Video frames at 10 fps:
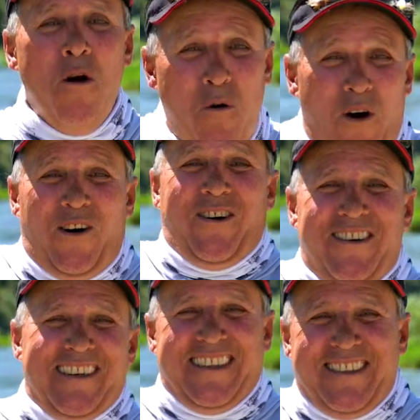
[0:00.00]

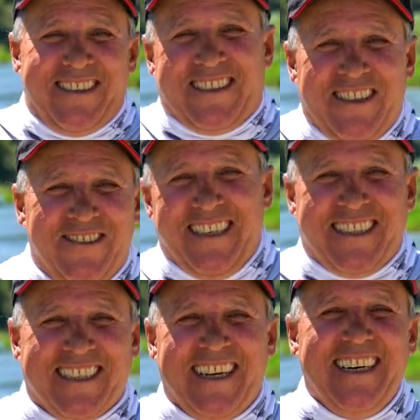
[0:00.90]
whoa, they're so
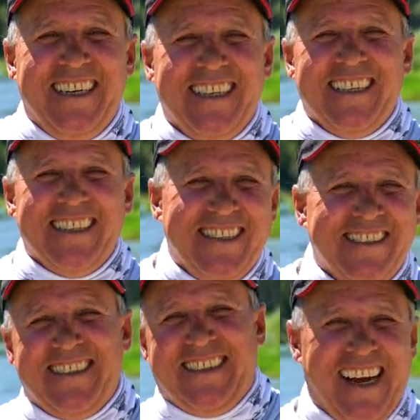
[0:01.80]
excited and
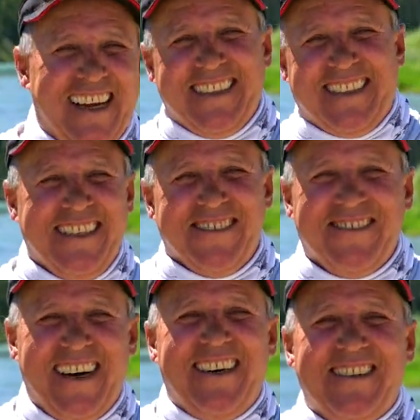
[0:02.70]
they're dancing
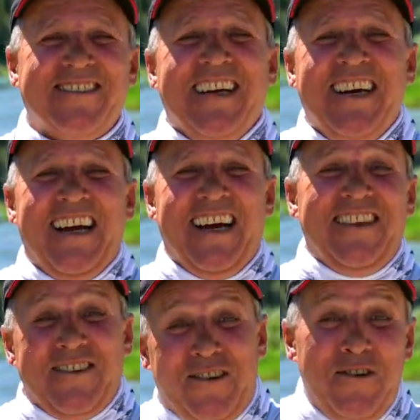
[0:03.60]
around and
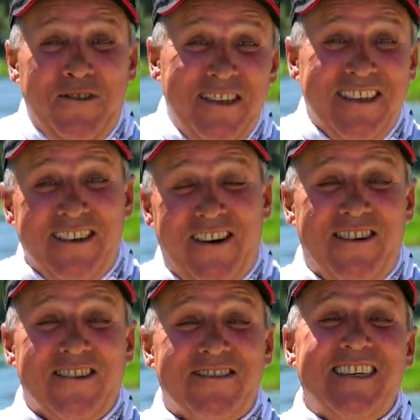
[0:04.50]
they're hooting and
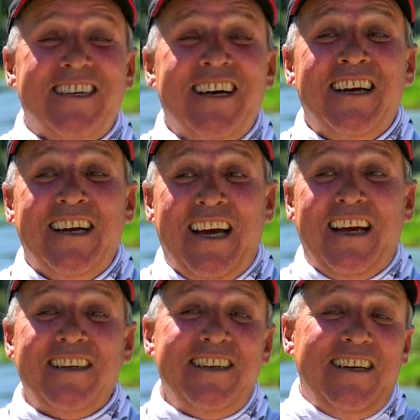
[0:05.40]
hollering.
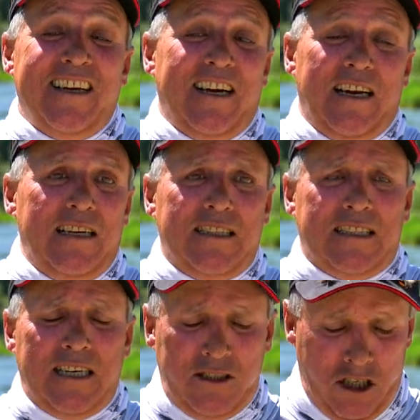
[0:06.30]
And, and it's
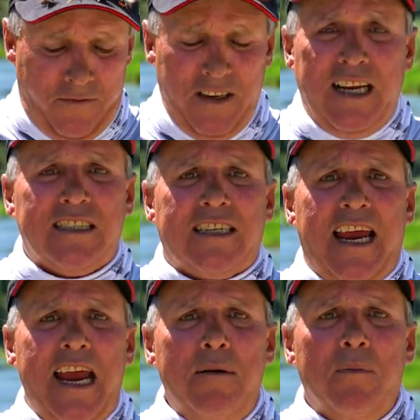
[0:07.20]
such a finesse
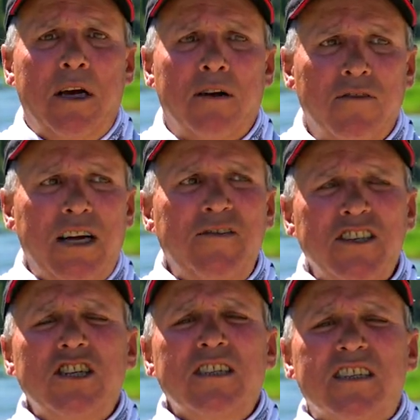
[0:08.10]
game. Fly
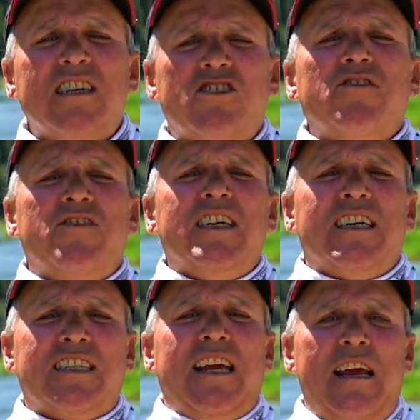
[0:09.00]
fishing is such a
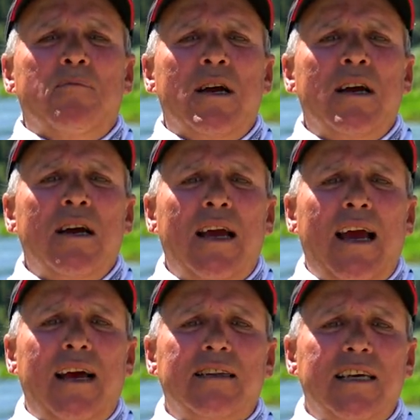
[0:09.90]
finesse game.
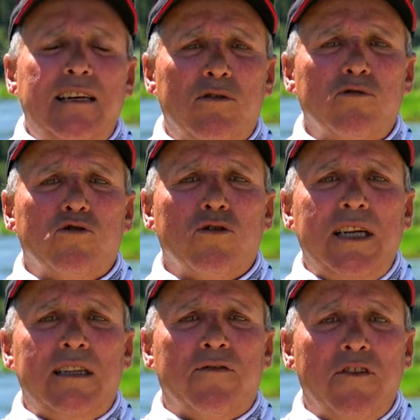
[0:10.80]
And they don't
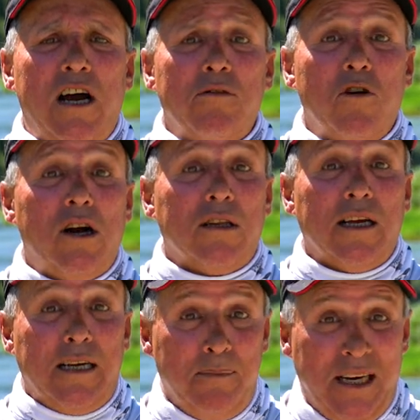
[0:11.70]
treat the fly rod
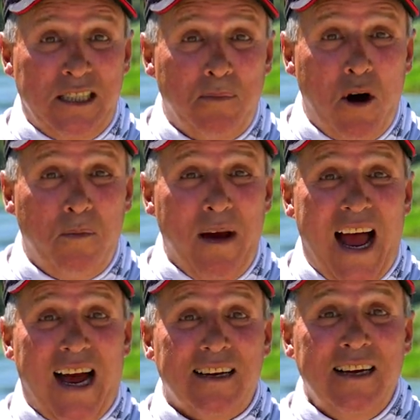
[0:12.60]
like a baseball
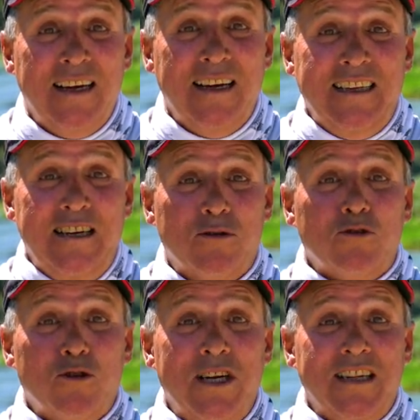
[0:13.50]
bat and they don't
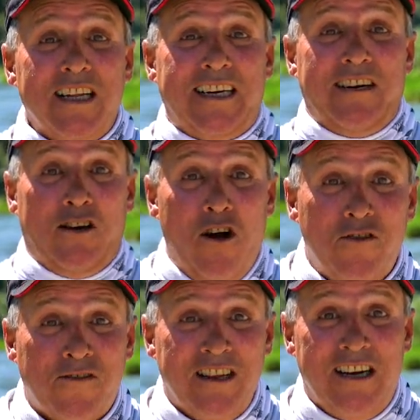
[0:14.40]
treat it like a
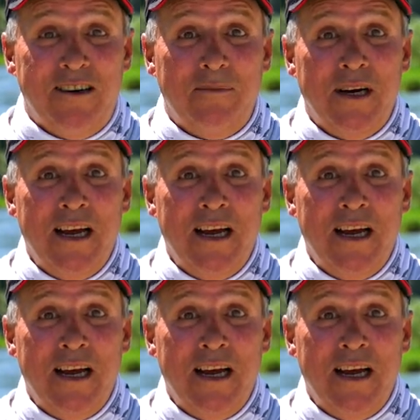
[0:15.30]
golf club